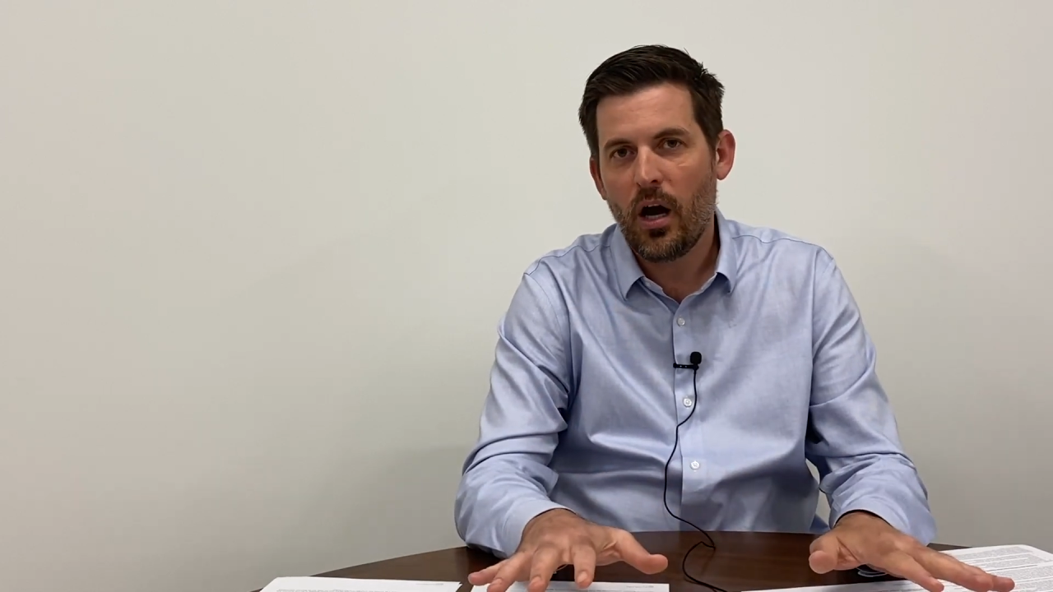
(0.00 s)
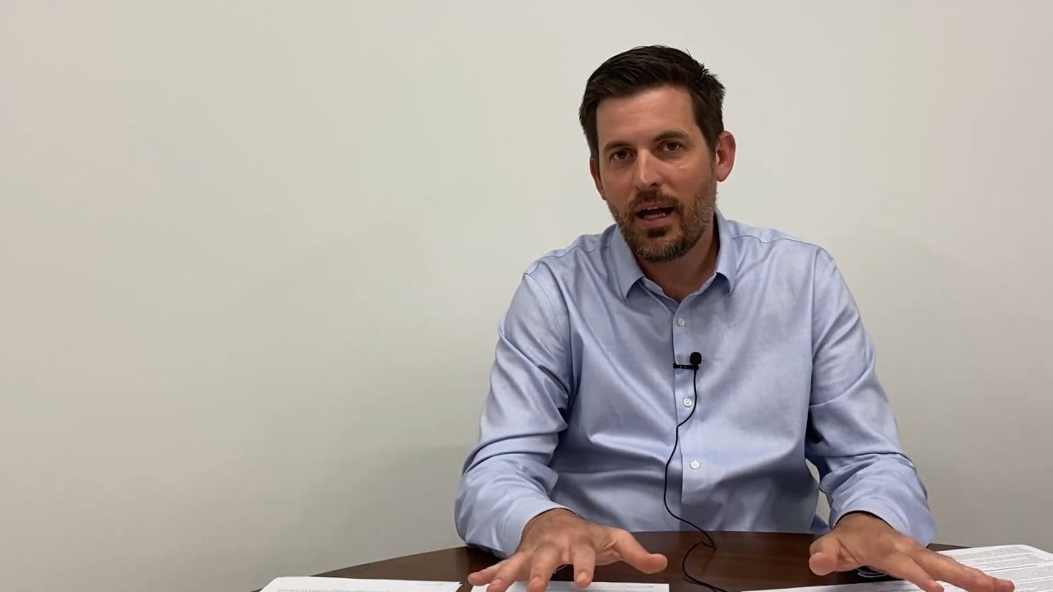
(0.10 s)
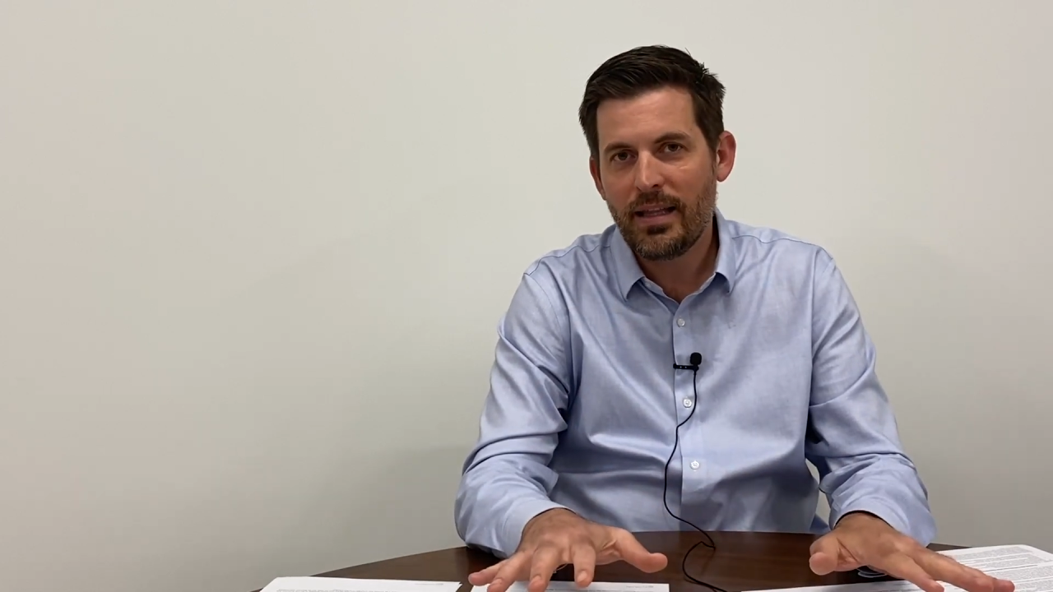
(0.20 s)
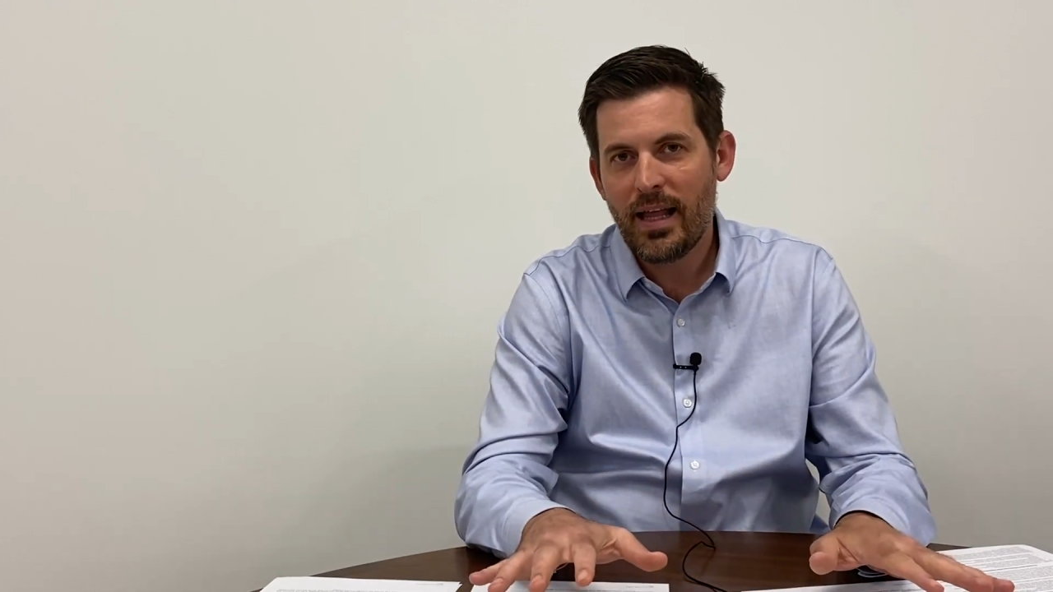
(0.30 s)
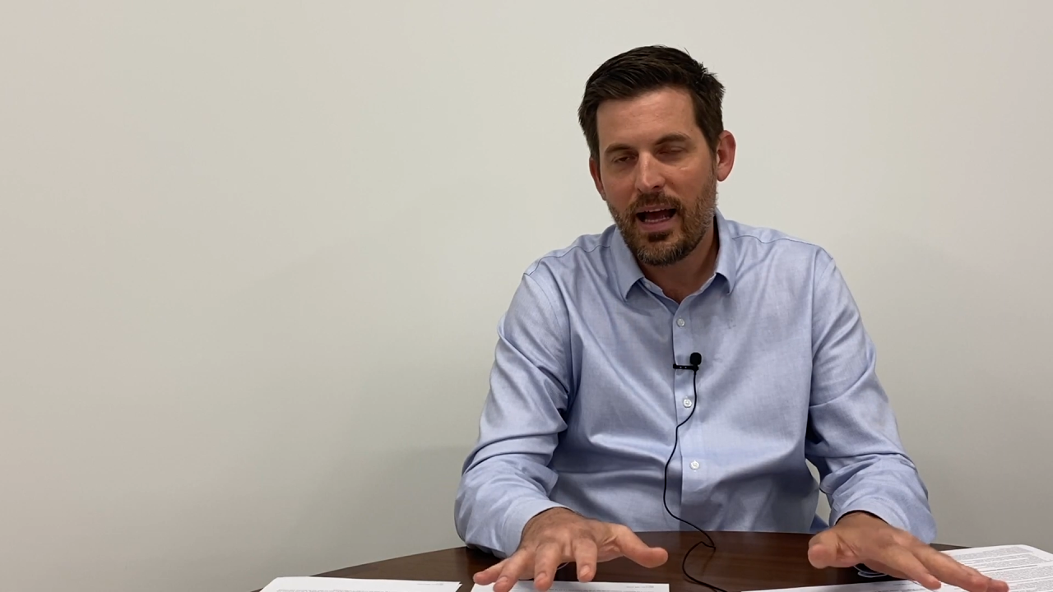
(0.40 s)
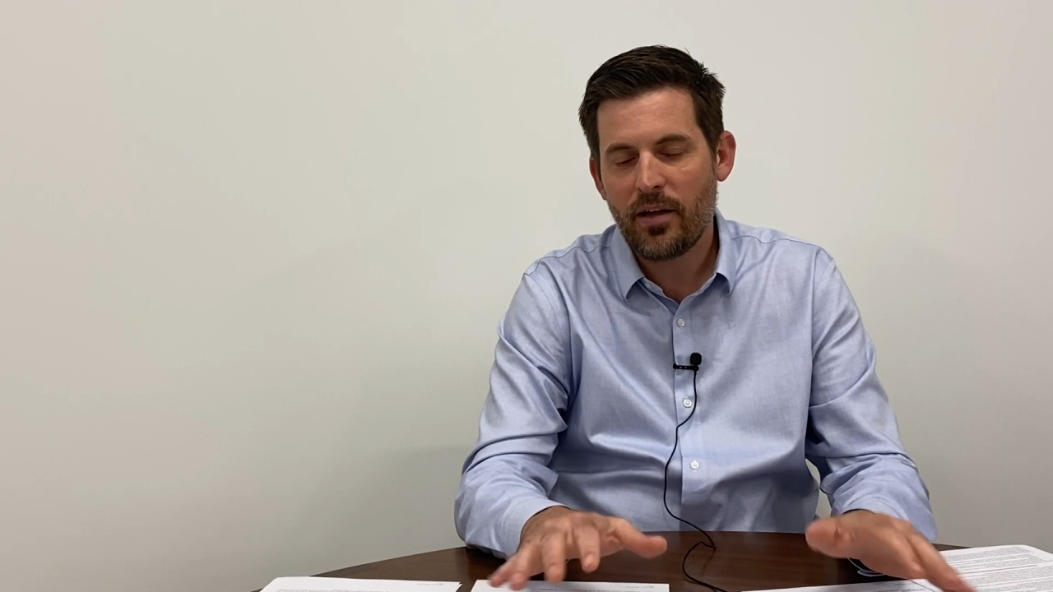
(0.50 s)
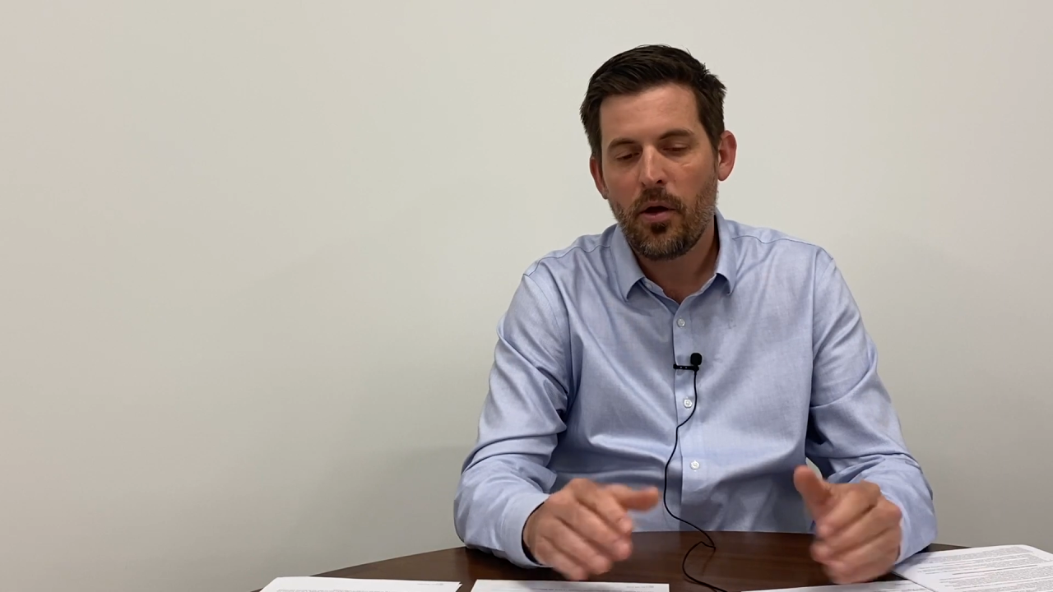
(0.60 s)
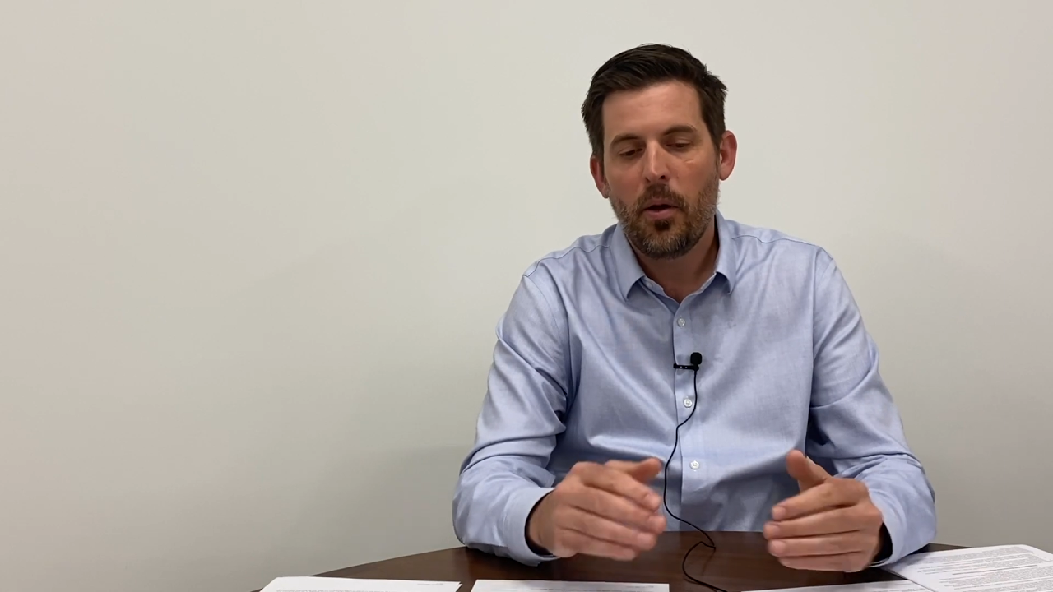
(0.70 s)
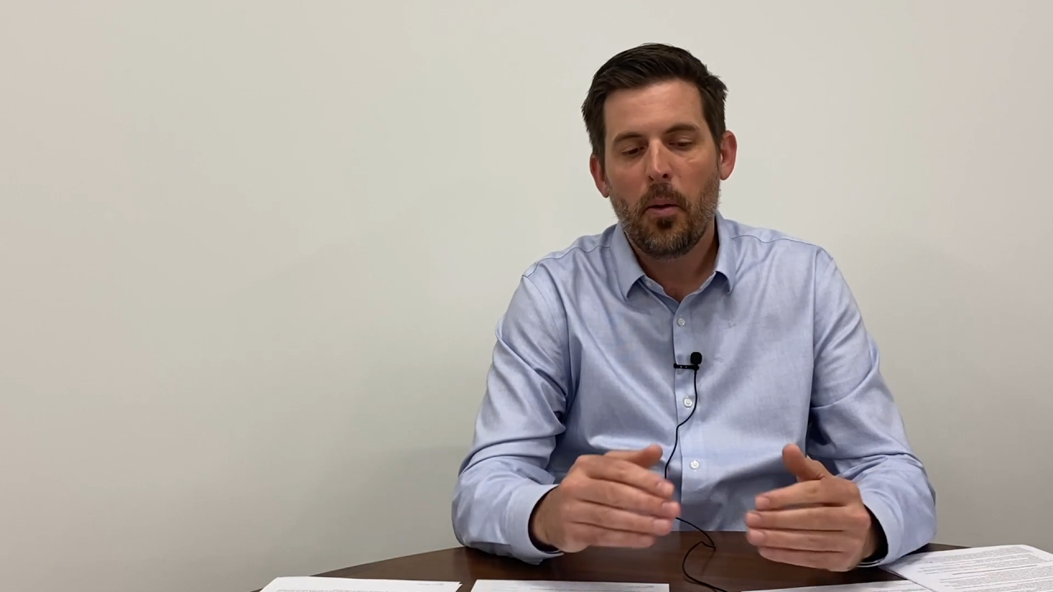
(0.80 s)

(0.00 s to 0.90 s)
on that,